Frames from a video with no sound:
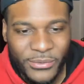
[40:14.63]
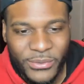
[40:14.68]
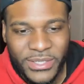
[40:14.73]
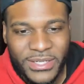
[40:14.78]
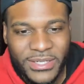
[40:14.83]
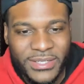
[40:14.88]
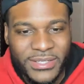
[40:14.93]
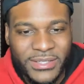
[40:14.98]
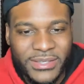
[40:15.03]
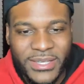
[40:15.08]
win
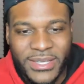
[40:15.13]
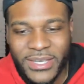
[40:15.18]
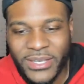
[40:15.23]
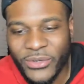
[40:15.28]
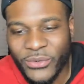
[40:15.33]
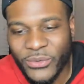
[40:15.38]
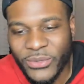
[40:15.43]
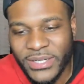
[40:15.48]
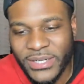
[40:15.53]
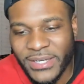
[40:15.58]

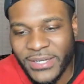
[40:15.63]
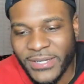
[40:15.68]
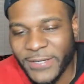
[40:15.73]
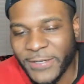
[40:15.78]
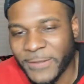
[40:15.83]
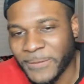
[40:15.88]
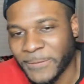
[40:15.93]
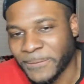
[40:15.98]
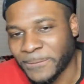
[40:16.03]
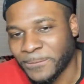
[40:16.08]
anything
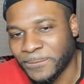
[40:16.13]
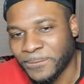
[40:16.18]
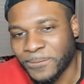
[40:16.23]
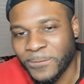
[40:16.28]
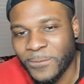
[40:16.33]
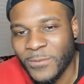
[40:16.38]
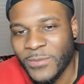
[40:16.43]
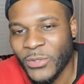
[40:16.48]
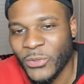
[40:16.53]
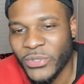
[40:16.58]

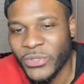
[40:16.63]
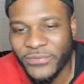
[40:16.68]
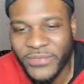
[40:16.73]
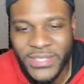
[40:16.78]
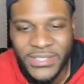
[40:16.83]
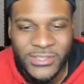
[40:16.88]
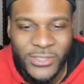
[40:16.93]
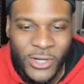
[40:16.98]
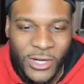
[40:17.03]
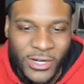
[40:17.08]
with
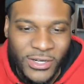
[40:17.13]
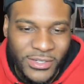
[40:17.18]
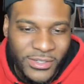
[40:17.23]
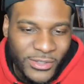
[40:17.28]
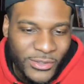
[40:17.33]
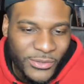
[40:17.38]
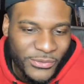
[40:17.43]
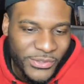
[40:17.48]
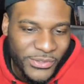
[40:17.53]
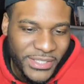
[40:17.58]
Vince Carter
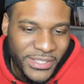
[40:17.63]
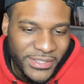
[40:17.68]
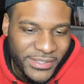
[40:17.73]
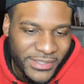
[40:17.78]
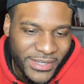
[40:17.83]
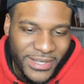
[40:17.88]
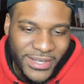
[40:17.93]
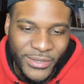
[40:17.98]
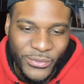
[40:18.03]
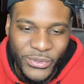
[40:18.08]
over there.
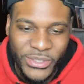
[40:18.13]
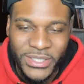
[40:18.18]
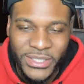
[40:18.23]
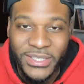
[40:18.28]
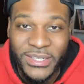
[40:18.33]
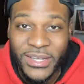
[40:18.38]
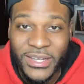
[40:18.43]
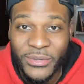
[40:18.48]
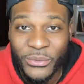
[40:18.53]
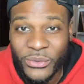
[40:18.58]
They ain't winning
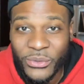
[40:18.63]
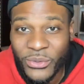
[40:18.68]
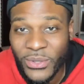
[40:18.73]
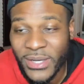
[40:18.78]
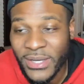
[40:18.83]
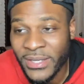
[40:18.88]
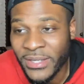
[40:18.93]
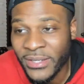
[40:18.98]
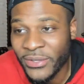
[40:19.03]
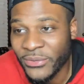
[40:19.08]
nothing with
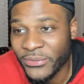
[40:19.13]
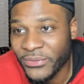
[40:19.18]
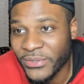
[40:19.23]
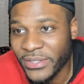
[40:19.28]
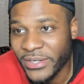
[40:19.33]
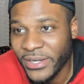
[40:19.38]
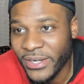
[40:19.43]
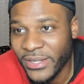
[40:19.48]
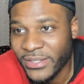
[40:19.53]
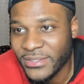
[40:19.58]
Kawhi over
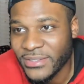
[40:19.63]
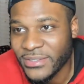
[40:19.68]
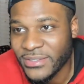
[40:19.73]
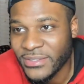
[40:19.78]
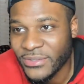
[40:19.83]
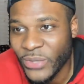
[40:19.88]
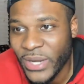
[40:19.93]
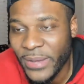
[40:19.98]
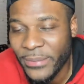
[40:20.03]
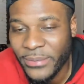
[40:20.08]
there. He
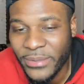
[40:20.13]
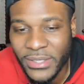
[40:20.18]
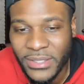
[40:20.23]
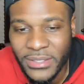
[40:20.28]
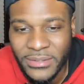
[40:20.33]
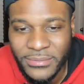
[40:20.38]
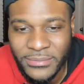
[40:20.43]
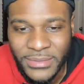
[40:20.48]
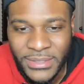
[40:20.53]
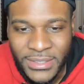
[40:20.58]
just wrap it
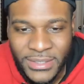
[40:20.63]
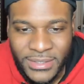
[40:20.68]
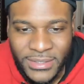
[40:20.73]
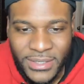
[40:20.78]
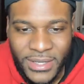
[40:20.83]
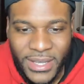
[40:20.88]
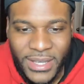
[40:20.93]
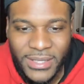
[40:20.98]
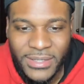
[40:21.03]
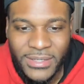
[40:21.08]
up.
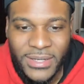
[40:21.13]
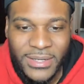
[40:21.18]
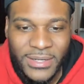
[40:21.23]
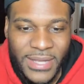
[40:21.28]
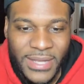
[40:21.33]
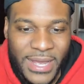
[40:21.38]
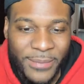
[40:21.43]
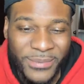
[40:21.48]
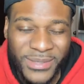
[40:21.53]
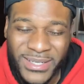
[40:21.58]
Ain't nothing
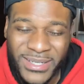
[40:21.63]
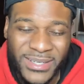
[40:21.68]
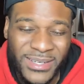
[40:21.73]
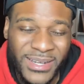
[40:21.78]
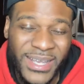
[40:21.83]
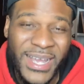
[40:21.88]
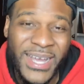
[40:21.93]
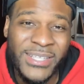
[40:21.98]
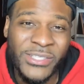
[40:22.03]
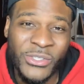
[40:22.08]
happen. And then
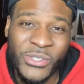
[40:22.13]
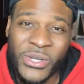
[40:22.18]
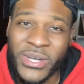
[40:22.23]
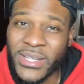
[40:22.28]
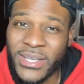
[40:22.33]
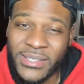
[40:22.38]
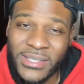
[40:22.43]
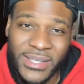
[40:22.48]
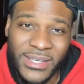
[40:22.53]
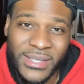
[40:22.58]
they got Drake
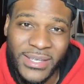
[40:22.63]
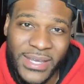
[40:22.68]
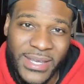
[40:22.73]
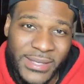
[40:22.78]
at the game.